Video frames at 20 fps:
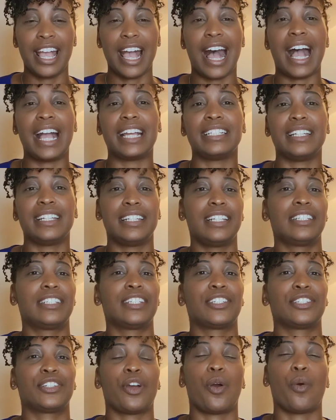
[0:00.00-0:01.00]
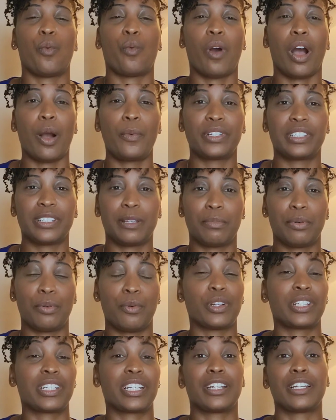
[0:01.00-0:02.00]
I needed to know what was
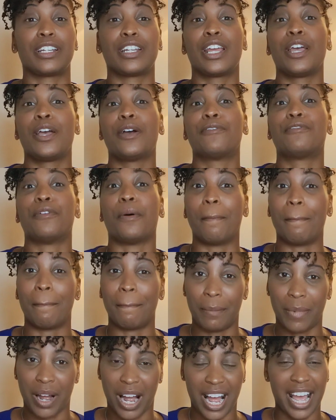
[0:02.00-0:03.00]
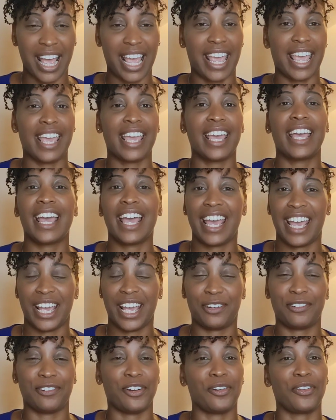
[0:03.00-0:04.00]
important for my hair
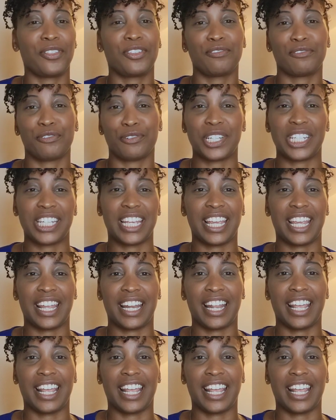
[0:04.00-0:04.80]
growth routine.